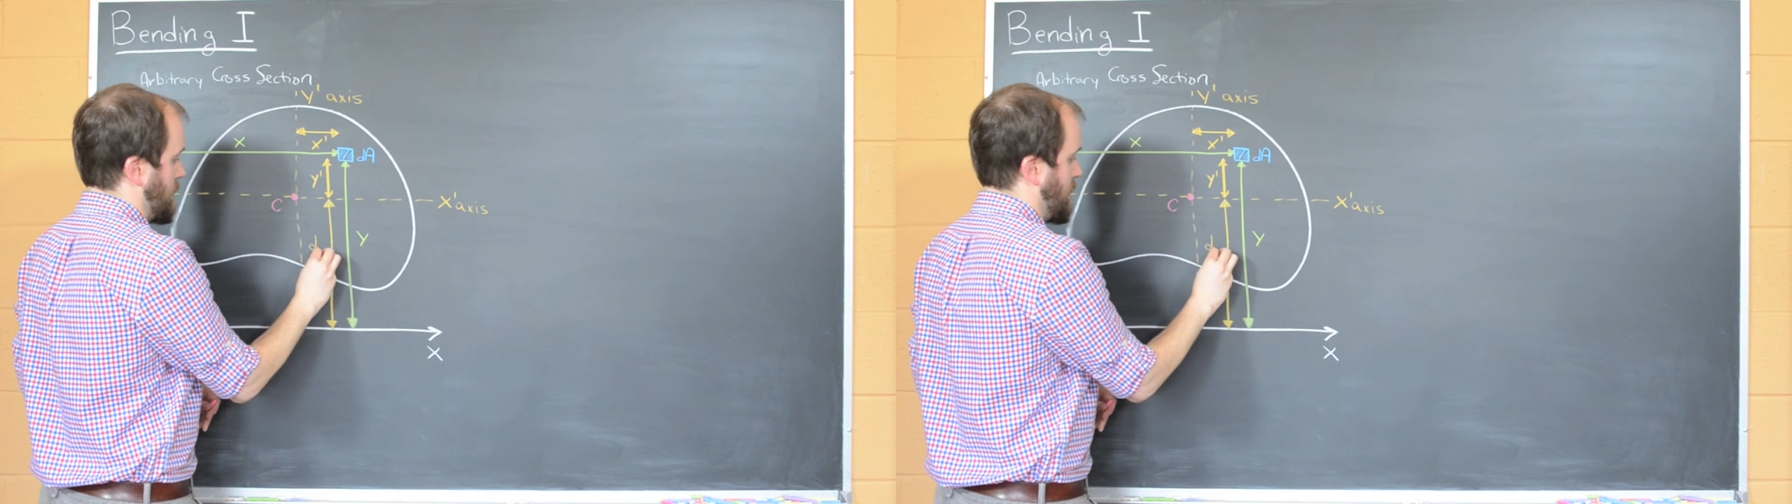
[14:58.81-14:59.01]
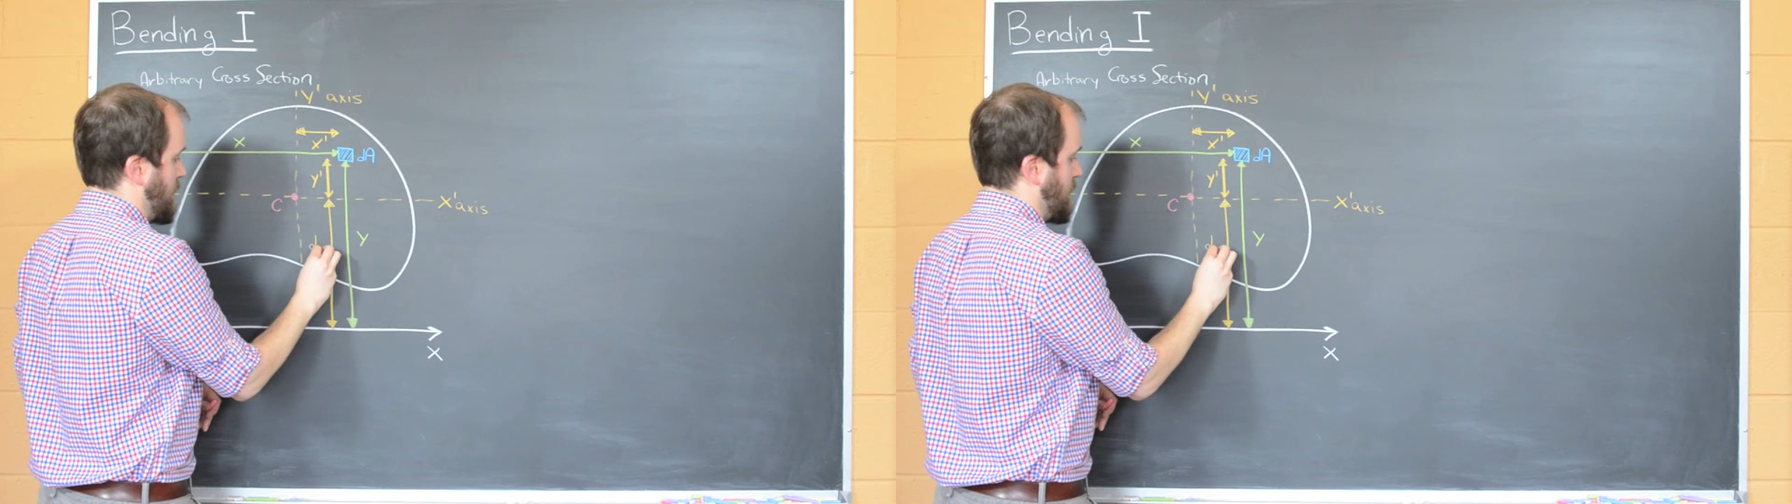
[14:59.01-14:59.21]

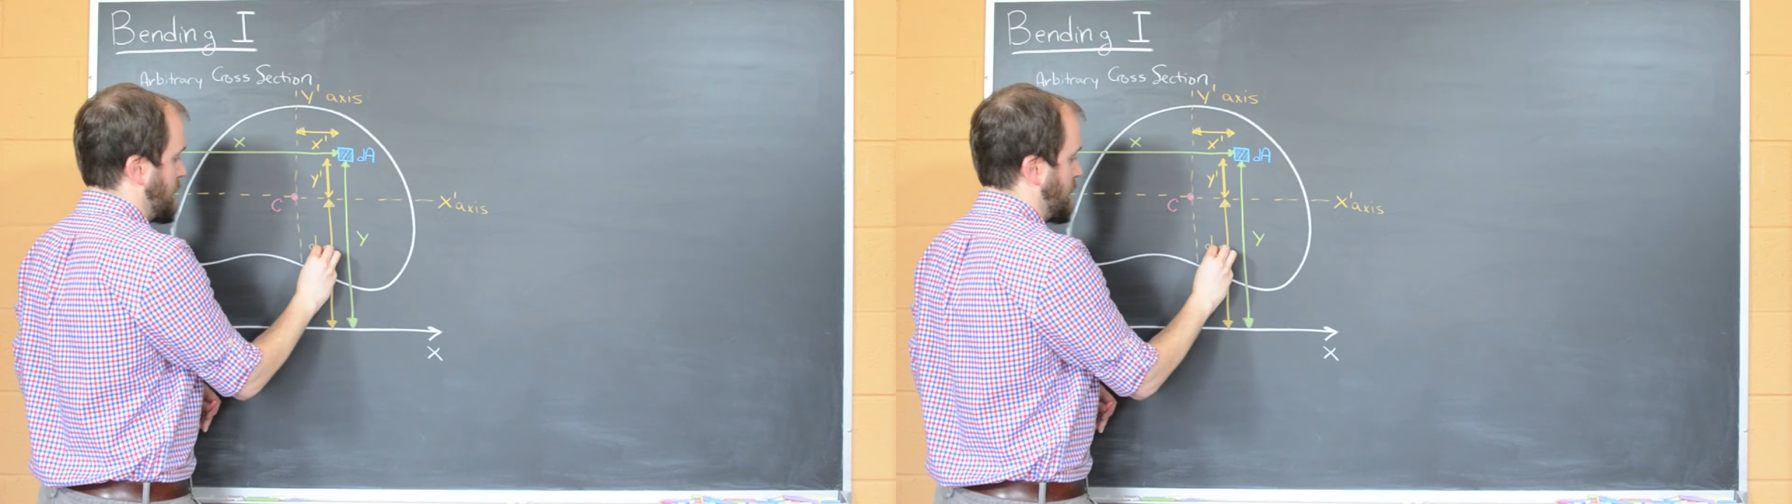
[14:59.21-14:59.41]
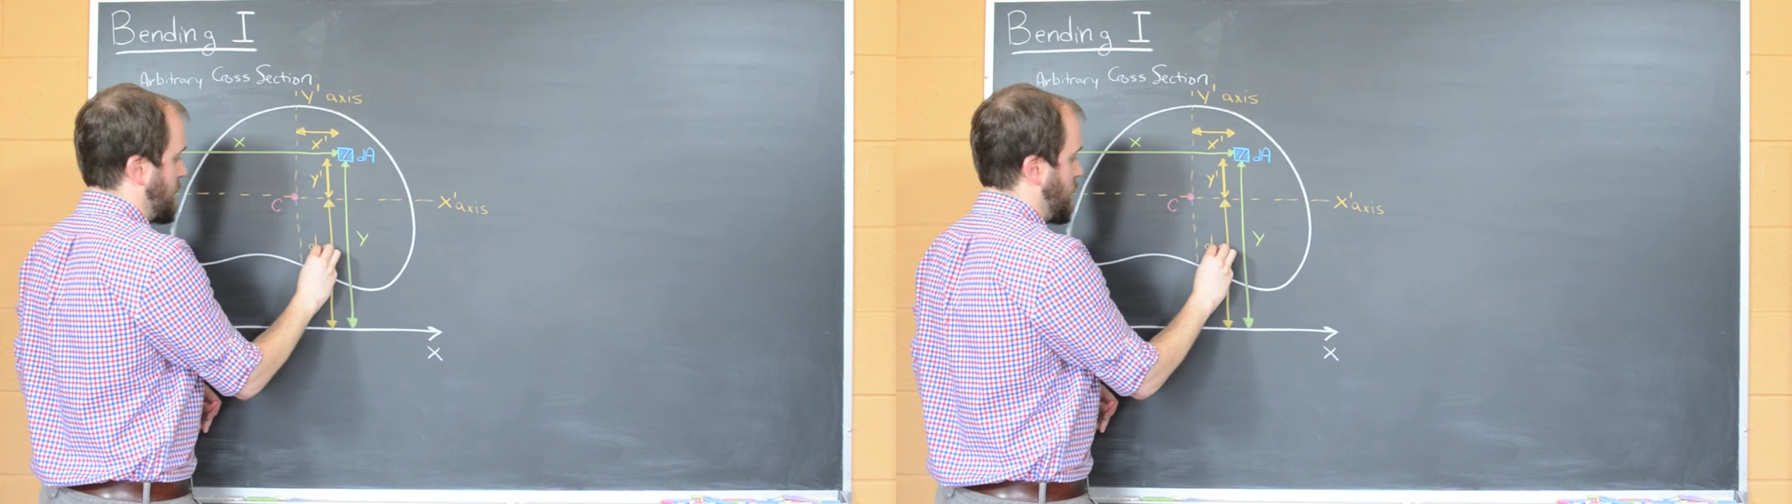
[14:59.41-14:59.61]
d
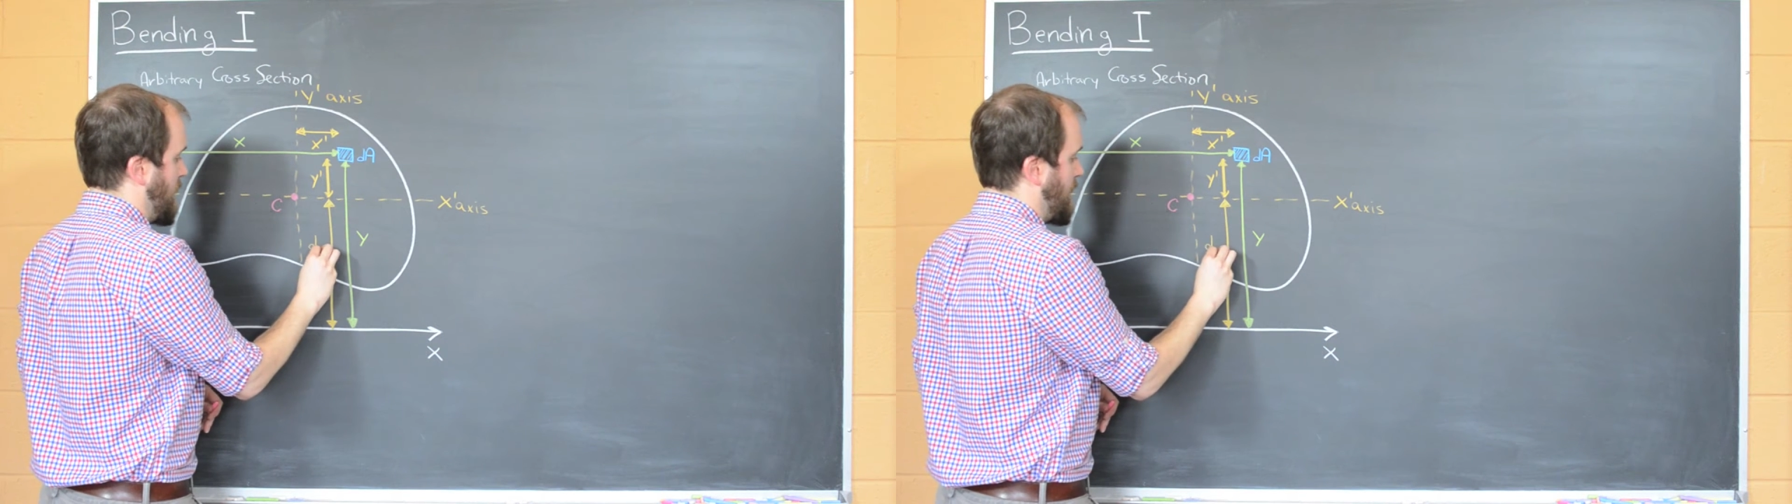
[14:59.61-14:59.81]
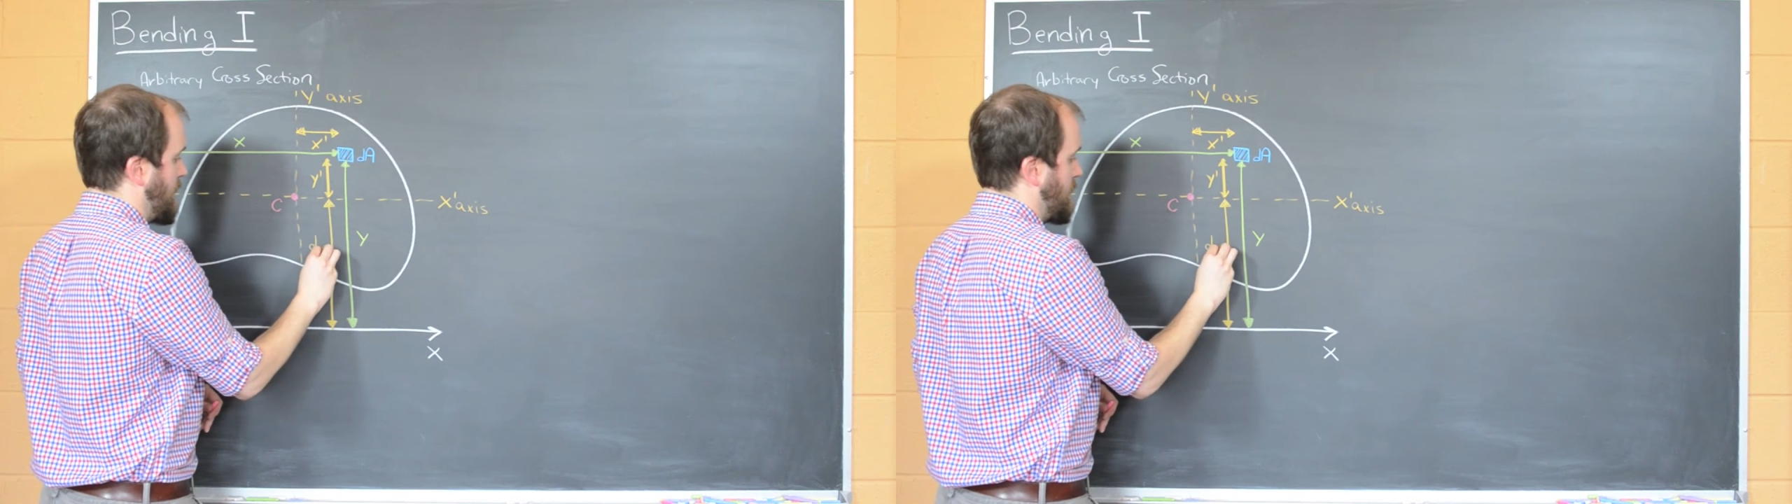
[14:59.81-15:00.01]
sub
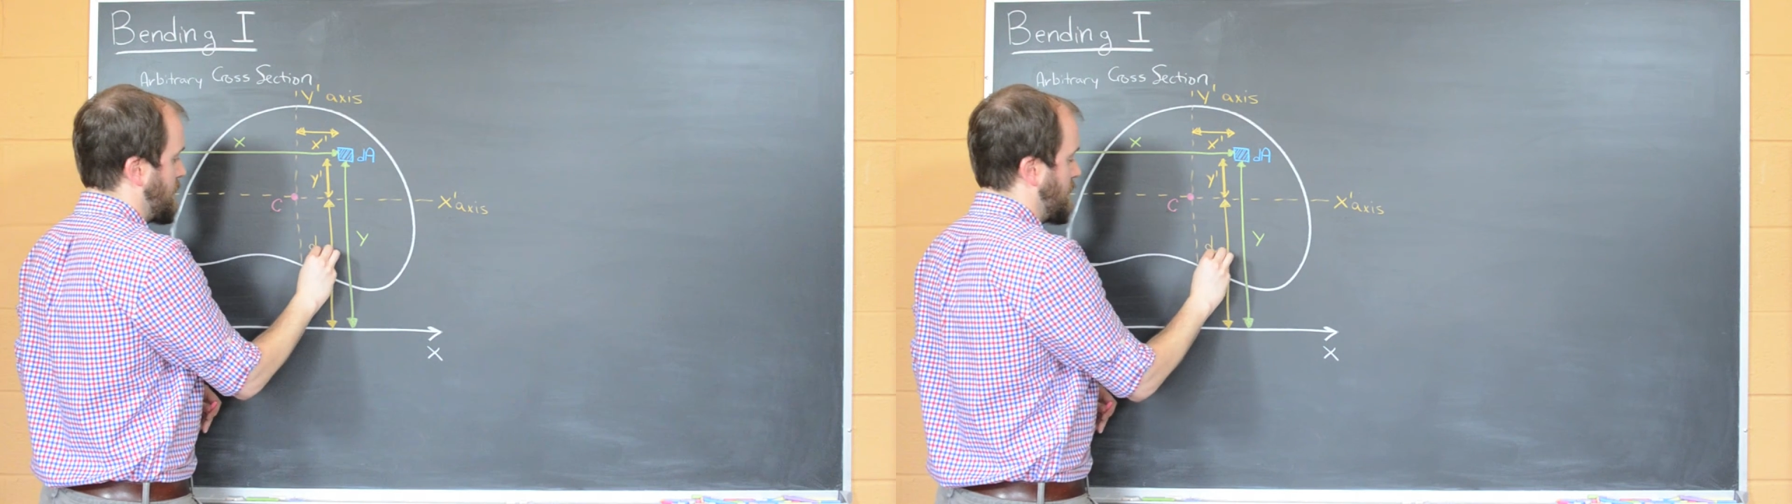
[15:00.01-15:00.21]
y.